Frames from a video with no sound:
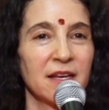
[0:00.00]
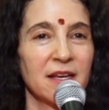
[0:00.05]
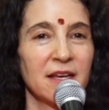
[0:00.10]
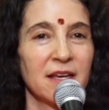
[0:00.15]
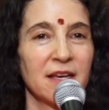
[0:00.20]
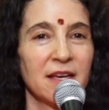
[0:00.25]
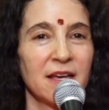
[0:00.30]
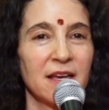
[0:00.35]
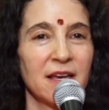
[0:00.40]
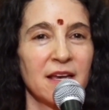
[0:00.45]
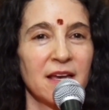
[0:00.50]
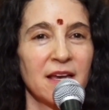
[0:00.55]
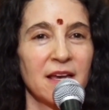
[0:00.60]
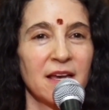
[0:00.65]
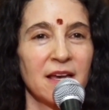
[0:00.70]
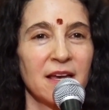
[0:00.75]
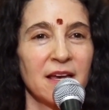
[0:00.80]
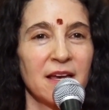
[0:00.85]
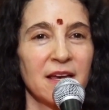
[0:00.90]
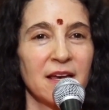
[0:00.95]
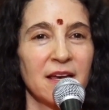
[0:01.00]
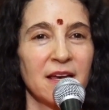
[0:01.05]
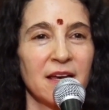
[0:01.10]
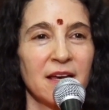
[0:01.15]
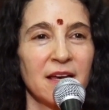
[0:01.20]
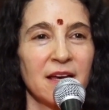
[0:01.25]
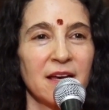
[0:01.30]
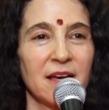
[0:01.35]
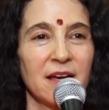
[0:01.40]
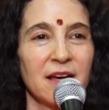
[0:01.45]

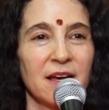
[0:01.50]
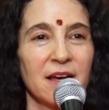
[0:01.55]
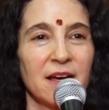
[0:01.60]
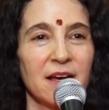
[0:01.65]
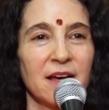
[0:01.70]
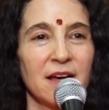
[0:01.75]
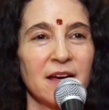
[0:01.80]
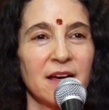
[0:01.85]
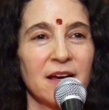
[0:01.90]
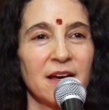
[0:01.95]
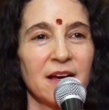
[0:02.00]
[no speech]